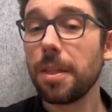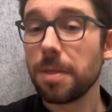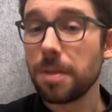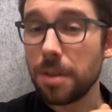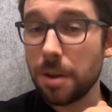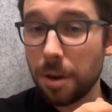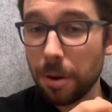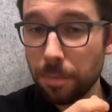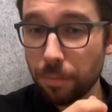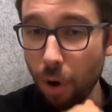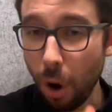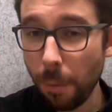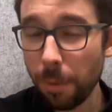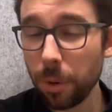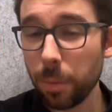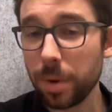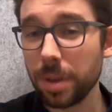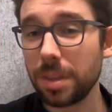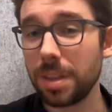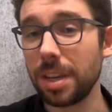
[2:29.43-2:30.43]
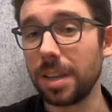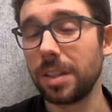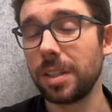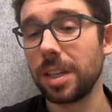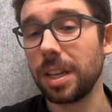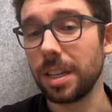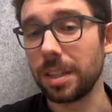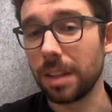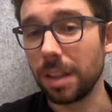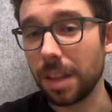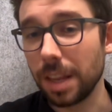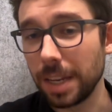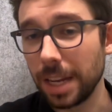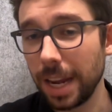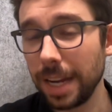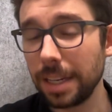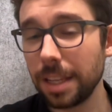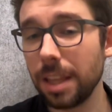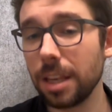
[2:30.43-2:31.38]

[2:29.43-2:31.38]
The problem with this is that the data